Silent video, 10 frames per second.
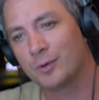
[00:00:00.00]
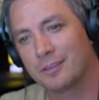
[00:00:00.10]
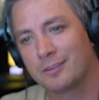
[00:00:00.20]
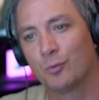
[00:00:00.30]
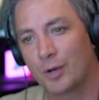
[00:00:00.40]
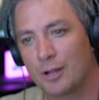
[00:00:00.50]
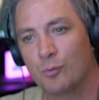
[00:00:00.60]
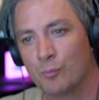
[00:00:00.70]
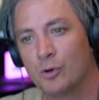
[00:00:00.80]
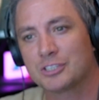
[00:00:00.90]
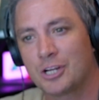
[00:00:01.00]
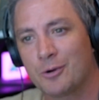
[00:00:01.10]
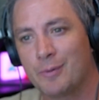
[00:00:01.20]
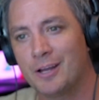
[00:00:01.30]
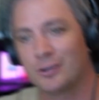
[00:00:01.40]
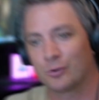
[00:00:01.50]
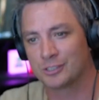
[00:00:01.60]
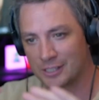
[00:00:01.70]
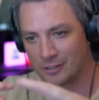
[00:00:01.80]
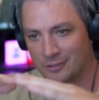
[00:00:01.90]
with what I most care about, or
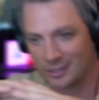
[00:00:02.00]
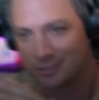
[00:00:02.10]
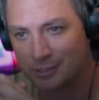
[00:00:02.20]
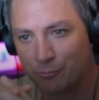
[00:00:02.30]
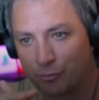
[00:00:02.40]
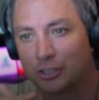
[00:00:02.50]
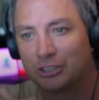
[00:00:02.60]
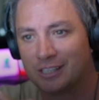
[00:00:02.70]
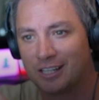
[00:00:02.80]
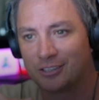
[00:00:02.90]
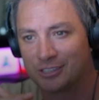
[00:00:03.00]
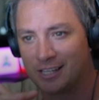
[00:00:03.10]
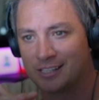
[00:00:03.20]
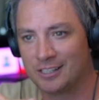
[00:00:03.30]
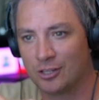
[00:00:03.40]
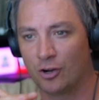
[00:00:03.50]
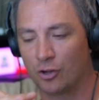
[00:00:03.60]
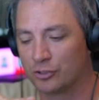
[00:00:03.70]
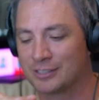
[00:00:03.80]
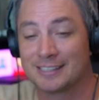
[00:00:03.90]
is there some friction there? Are
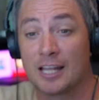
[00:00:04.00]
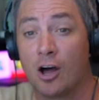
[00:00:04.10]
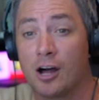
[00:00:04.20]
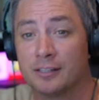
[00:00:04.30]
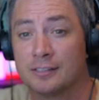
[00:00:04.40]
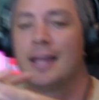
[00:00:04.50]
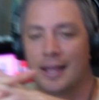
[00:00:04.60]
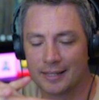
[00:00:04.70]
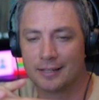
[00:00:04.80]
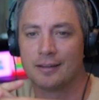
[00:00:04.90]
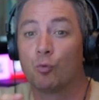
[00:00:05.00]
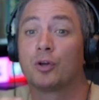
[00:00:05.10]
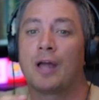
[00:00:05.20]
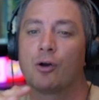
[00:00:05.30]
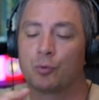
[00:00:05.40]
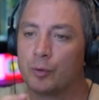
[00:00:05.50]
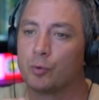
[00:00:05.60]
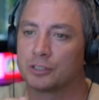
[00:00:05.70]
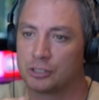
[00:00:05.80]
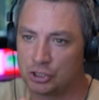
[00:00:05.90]
those things at odds? And then how can we
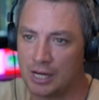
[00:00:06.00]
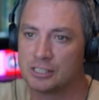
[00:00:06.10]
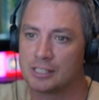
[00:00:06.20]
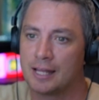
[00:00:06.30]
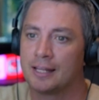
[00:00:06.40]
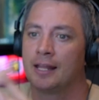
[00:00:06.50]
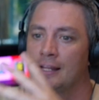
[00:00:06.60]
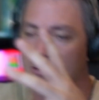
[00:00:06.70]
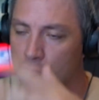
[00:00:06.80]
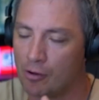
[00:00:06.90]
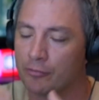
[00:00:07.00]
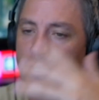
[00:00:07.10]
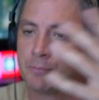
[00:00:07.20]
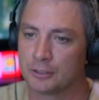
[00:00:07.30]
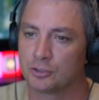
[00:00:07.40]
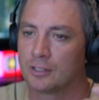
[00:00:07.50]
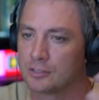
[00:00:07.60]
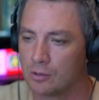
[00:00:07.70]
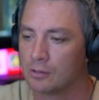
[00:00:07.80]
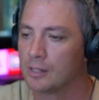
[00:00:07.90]
work to change that and evolve that and make sure that's all